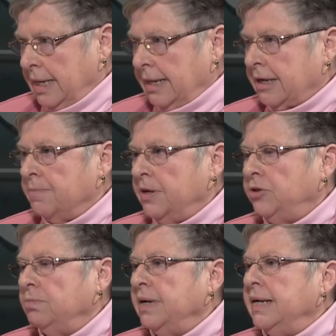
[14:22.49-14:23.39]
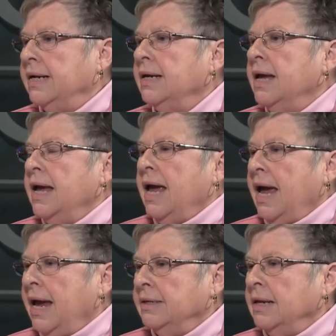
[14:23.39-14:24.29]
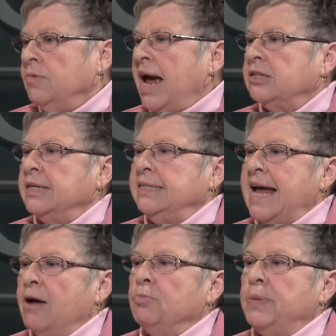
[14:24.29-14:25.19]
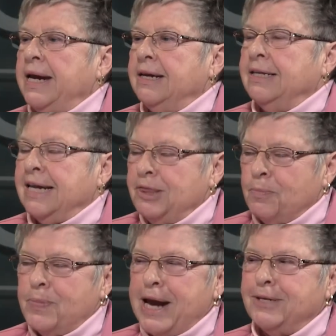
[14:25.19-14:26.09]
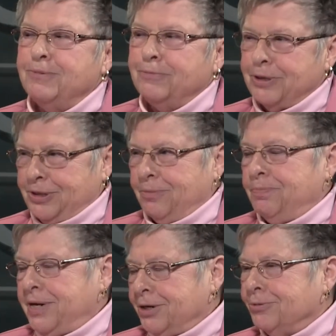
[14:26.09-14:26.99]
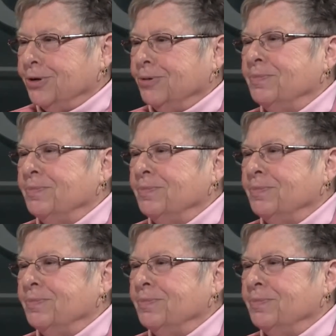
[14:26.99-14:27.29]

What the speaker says: A commission meeting. And actually in the basement was the beer room.